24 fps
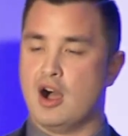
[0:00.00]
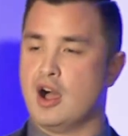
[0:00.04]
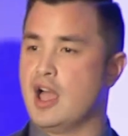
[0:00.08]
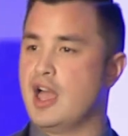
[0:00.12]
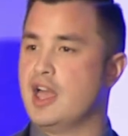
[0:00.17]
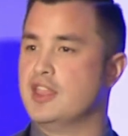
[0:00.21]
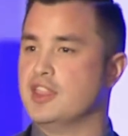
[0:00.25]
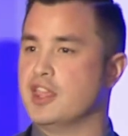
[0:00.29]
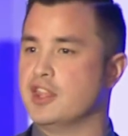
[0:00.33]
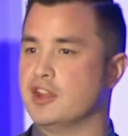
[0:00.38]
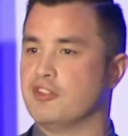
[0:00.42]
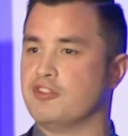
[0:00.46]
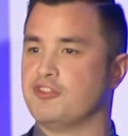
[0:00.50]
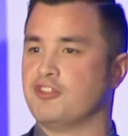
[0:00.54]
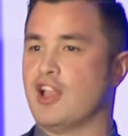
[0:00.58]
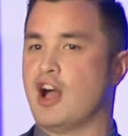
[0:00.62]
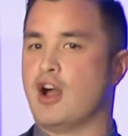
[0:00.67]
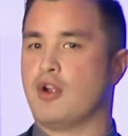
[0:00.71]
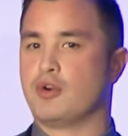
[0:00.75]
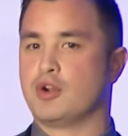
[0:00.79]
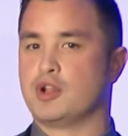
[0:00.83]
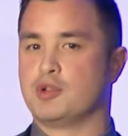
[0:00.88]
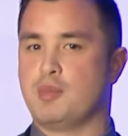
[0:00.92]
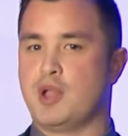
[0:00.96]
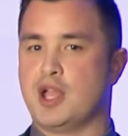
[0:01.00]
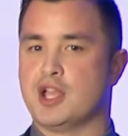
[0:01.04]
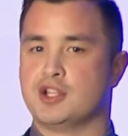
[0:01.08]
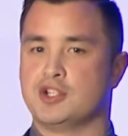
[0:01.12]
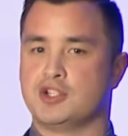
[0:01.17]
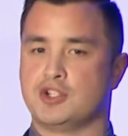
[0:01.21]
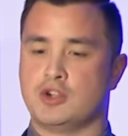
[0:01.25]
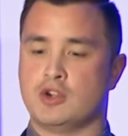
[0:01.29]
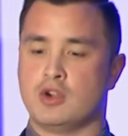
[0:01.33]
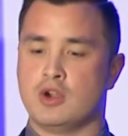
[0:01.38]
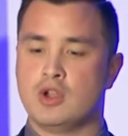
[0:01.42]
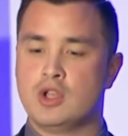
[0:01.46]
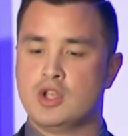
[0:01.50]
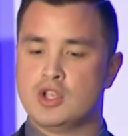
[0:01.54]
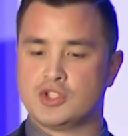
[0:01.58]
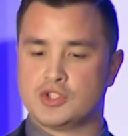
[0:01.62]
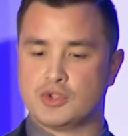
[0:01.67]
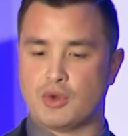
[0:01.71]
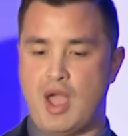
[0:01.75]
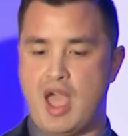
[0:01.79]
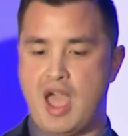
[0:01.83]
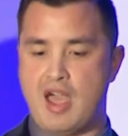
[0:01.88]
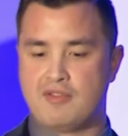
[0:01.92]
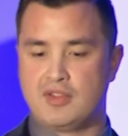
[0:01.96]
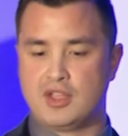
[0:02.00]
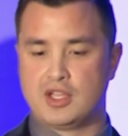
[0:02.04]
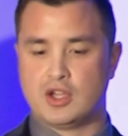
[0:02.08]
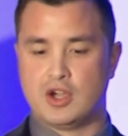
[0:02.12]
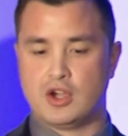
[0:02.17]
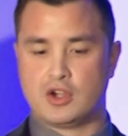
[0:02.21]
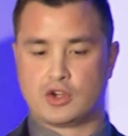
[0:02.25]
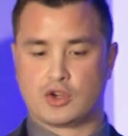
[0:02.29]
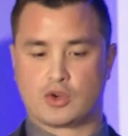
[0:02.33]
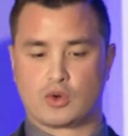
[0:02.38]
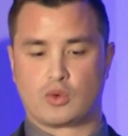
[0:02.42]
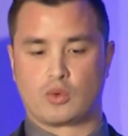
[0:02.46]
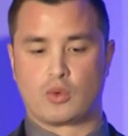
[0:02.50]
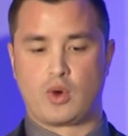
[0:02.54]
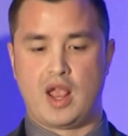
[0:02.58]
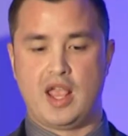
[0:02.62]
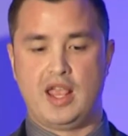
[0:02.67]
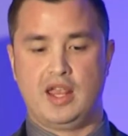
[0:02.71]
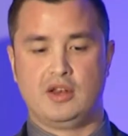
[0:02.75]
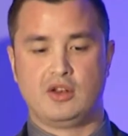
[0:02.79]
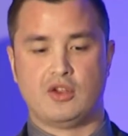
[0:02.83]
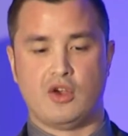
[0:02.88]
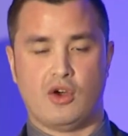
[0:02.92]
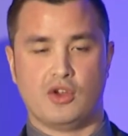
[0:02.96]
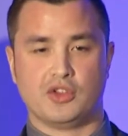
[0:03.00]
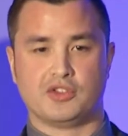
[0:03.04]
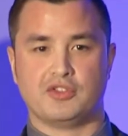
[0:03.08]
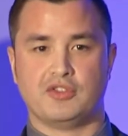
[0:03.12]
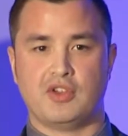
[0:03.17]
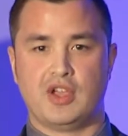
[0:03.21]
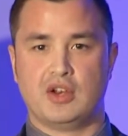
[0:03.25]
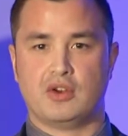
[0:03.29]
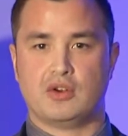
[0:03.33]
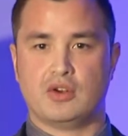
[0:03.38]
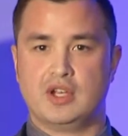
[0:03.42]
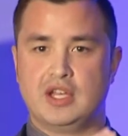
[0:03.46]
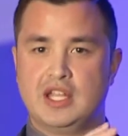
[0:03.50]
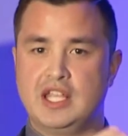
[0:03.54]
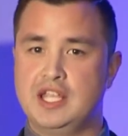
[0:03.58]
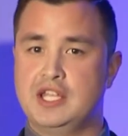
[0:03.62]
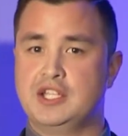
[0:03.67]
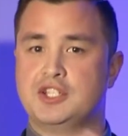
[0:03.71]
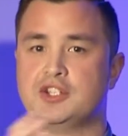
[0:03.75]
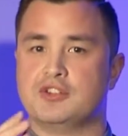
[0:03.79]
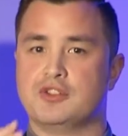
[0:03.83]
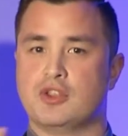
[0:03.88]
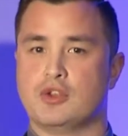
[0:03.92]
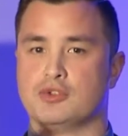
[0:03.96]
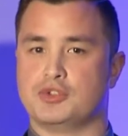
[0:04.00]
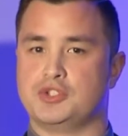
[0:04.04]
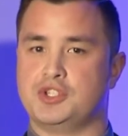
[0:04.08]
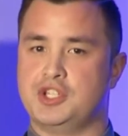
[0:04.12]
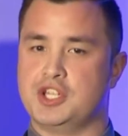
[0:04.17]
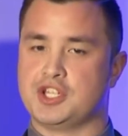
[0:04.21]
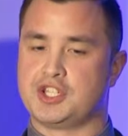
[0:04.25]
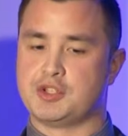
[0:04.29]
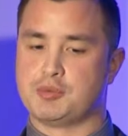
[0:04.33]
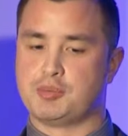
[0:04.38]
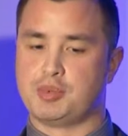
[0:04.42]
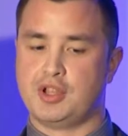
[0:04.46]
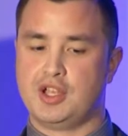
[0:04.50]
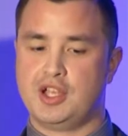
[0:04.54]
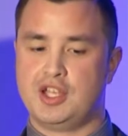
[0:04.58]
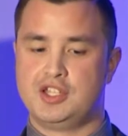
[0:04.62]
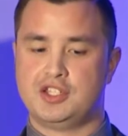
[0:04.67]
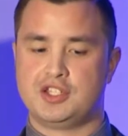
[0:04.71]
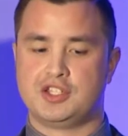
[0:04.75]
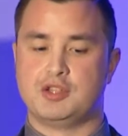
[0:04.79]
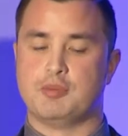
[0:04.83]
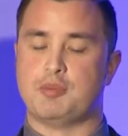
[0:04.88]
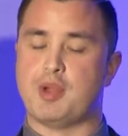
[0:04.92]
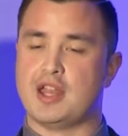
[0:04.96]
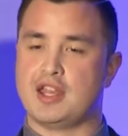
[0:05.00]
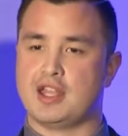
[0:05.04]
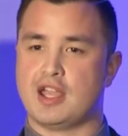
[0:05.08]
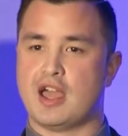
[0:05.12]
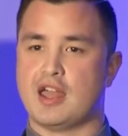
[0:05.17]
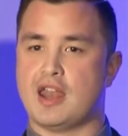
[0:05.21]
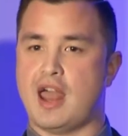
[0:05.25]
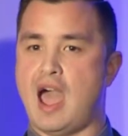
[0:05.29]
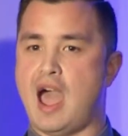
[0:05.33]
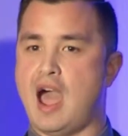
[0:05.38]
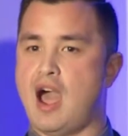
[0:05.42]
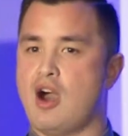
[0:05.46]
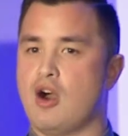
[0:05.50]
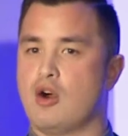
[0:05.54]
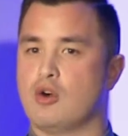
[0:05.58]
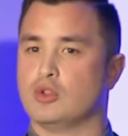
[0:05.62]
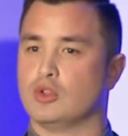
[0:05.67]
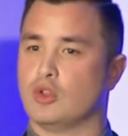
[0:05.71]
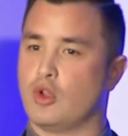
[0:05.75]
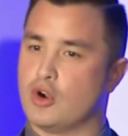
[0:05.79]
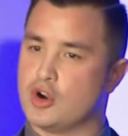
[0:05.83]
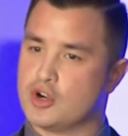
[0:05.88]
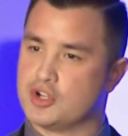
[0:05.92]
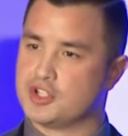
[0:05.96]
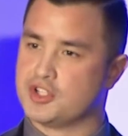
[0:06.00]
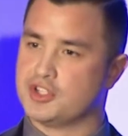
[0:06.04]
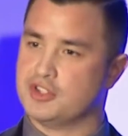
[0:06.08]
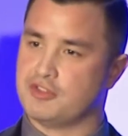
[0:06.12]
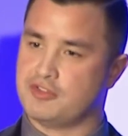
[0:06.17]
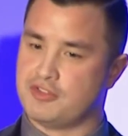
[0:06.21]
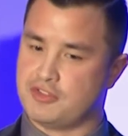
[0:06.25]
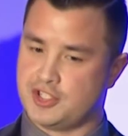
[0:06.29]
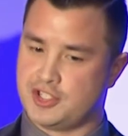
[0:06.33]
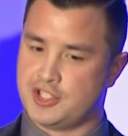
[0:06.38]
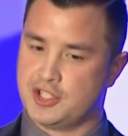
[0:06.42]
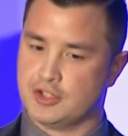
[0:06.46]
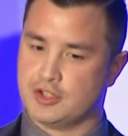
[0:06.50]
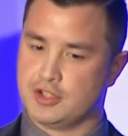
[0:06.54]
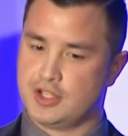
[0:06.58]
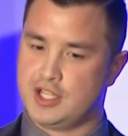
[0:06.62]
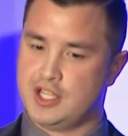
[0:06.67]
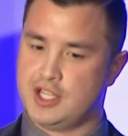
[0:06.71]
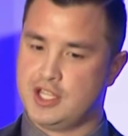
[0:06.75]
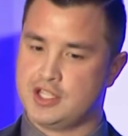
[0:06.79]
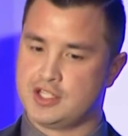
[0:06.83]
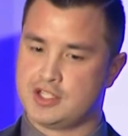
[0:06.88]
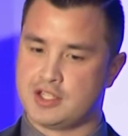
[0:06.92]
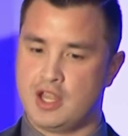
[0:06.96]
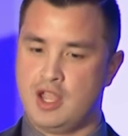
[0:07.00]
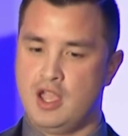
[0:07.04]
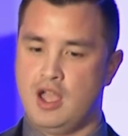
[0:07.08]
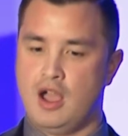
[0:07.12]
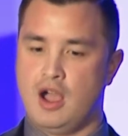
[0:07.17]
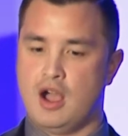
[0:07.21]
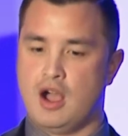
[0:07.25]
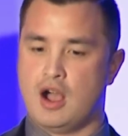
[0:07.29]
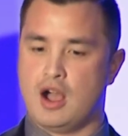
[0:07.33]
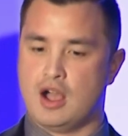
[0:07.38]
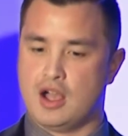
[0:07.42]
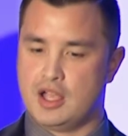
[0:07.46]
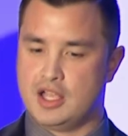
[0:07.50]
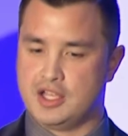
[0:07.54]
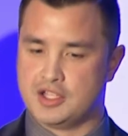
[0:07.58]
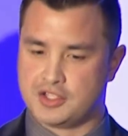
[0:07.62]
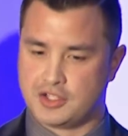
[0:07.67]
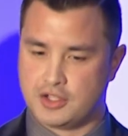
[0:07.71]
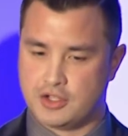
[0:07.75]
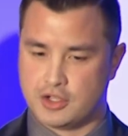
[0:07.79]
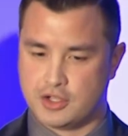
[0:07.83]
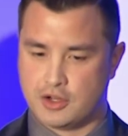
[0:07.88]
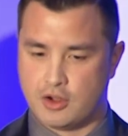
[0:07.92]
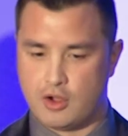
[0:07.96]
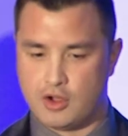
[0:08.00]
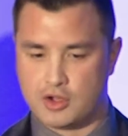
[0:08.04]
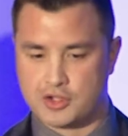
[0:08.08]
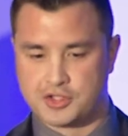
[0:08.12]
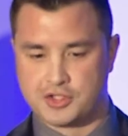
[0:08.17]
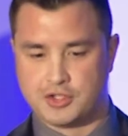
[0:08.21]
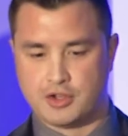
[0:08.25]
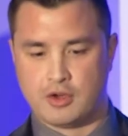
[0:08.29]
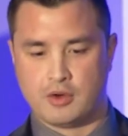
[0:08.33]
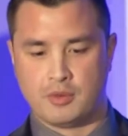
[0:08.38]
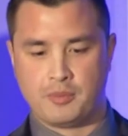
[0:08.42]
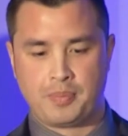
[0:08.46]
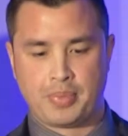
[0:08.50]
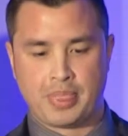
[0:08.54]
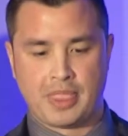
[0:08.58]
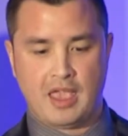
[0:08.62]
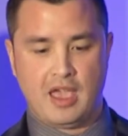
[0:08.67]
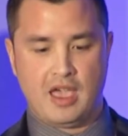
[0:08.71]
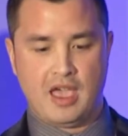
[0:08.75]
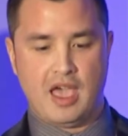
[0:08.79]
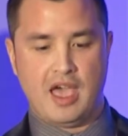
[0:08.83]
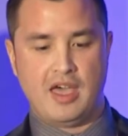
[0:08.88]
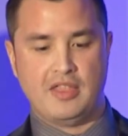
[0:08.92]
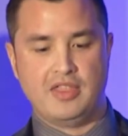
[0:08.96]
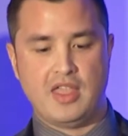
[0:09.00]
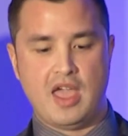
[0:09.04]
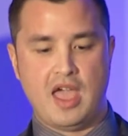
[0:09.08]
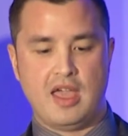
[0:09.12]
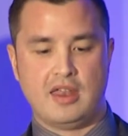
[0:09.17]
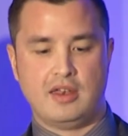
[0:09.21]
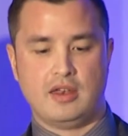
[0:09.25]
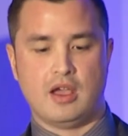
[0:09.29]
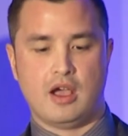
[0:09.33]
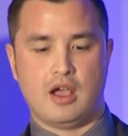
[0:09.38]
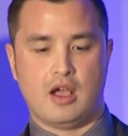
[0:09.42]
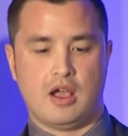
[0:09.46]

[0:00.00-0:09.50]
and then a flowering manager. So having a great cultivator in each of those disciplines, depending on how large the facility is good also. And then